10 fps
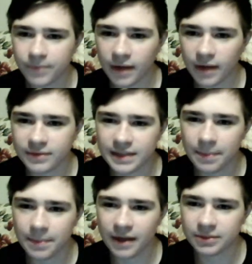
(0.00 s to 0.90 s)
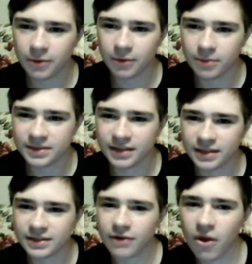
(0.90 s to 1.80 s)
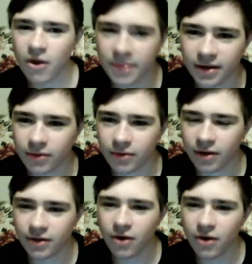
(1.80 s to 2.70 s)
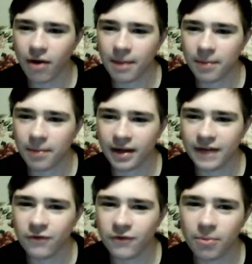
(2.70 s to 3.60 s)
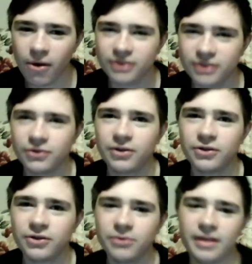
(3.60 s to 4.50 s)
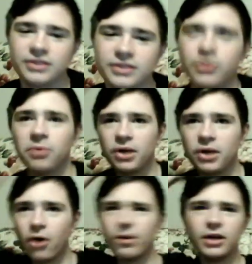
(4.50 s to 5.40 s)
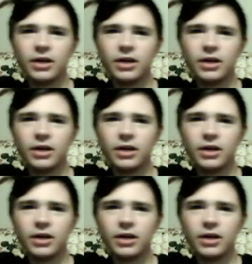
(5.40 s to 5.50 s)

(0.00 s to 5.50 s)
I don't see a Patrick Mahomes. It doesn't allow me. No, I gave you a mod so you could do that. So here we go.